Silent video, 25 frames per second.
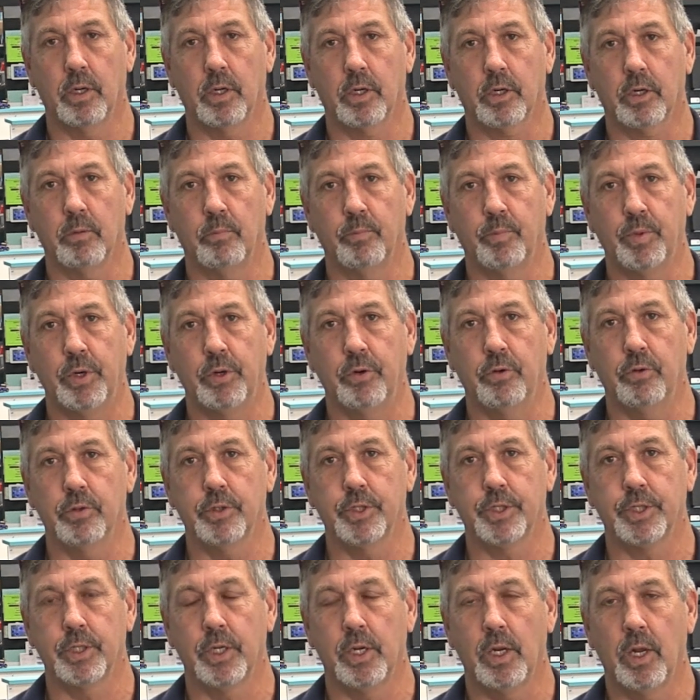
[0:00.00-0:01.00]

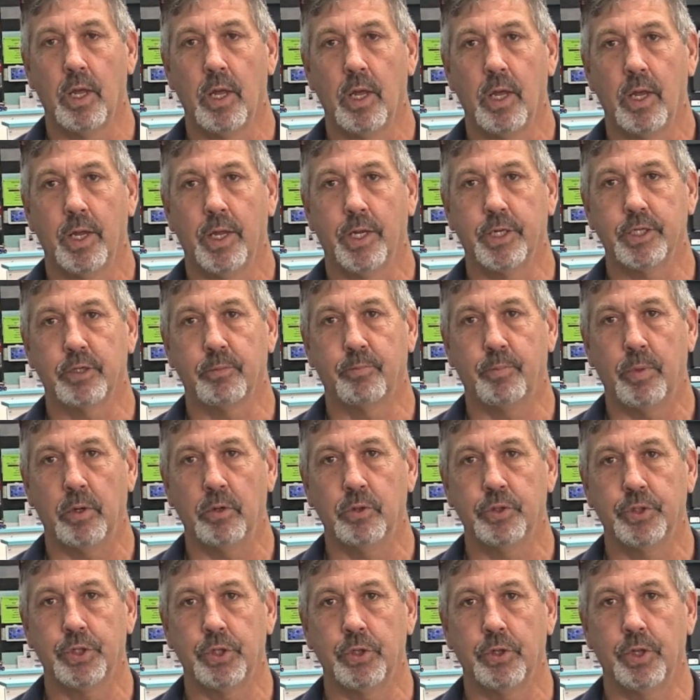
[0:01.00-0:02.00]
computers, as
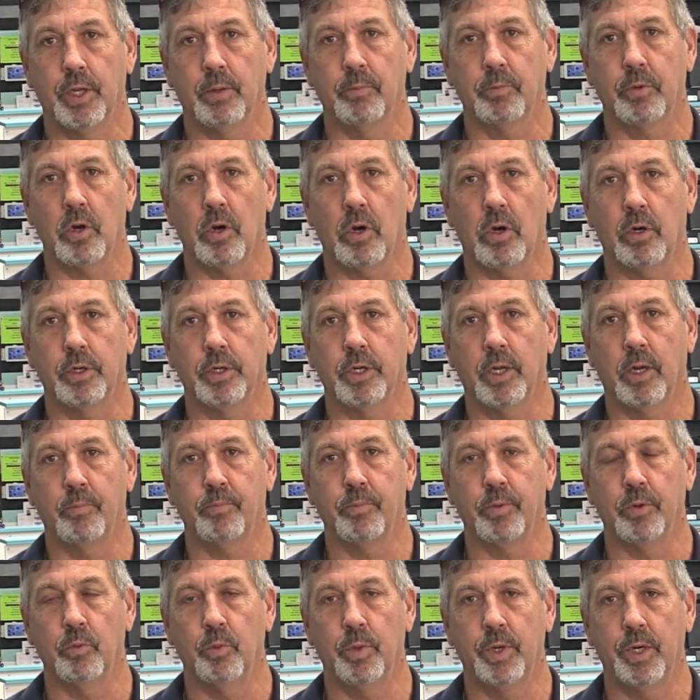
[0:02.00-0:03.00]
opposed to them calling
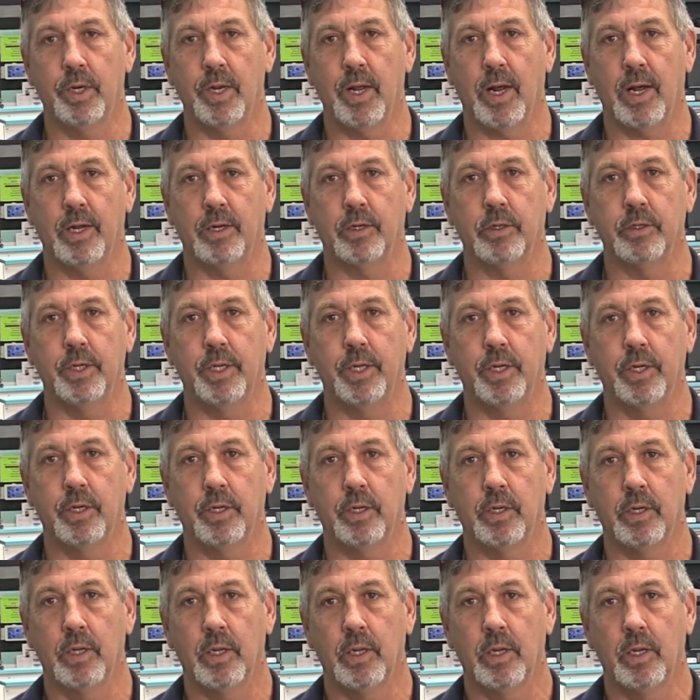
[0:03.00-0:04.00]
up and we dial
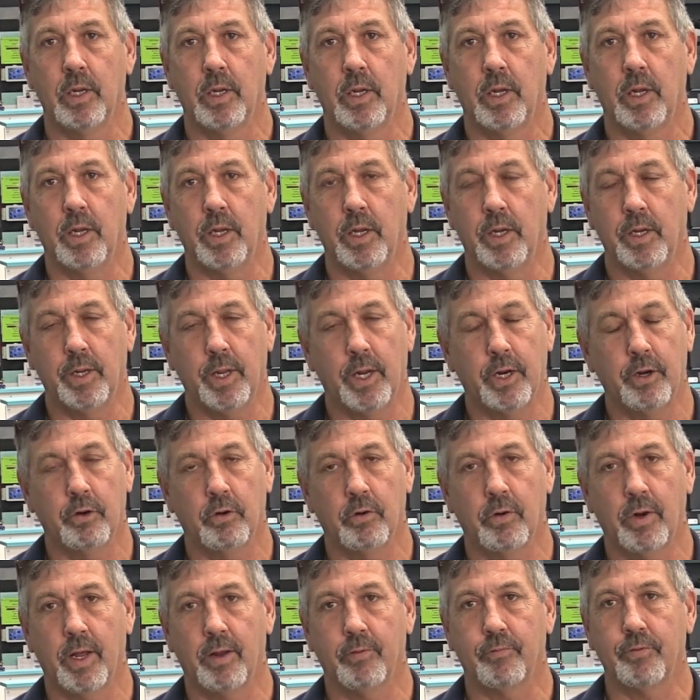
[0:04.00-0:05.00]
in and they
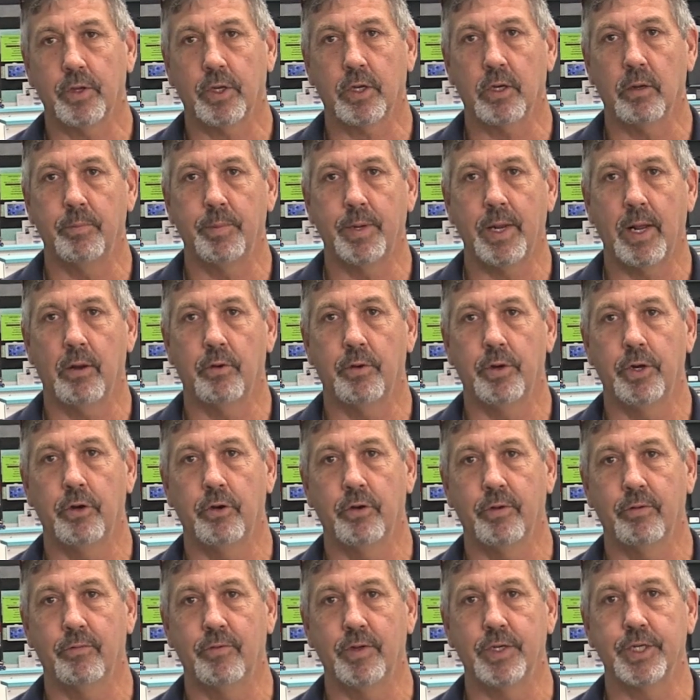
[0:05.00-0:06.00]
don't have to come down here
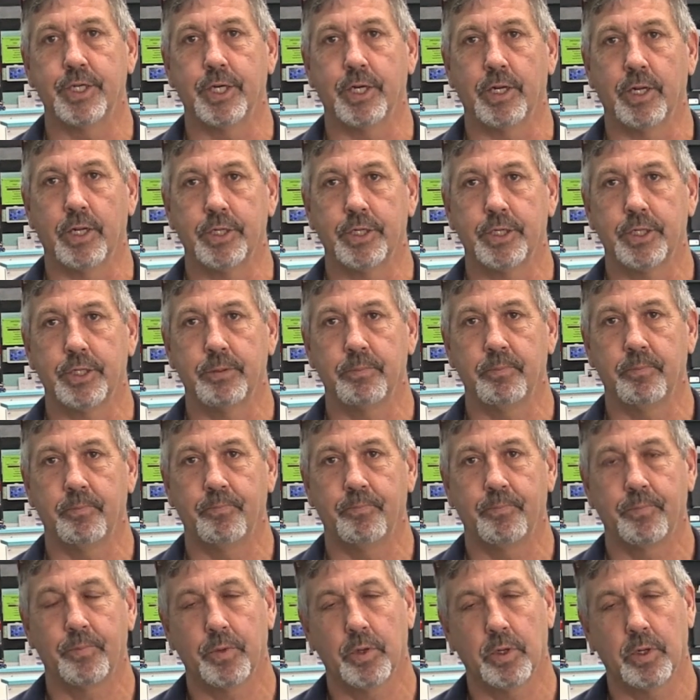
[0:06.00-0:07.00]
to visit us.
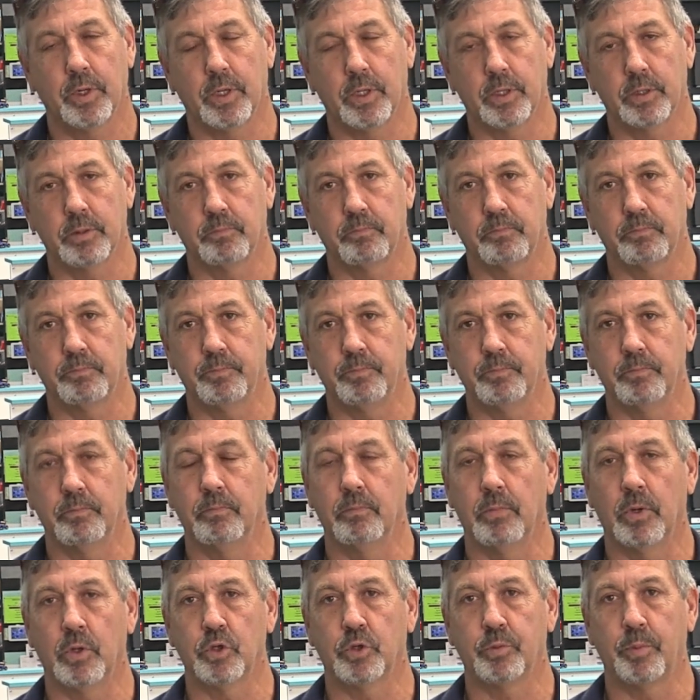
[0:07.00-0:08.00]

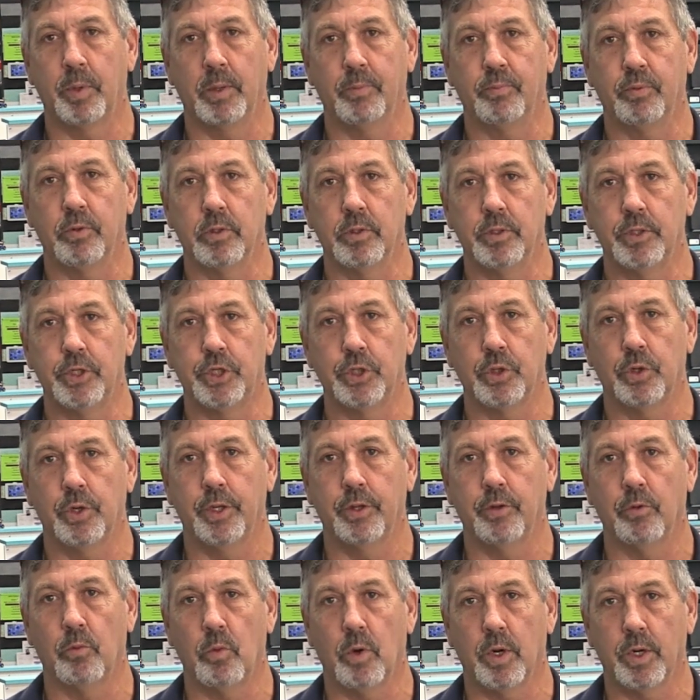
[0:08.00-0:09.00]
Most people enjoy
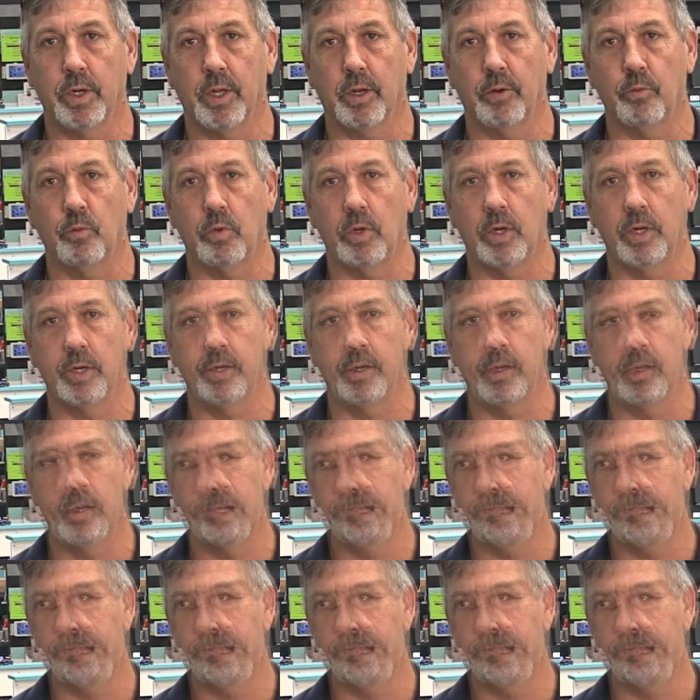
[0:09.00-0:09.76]
the one-on-one.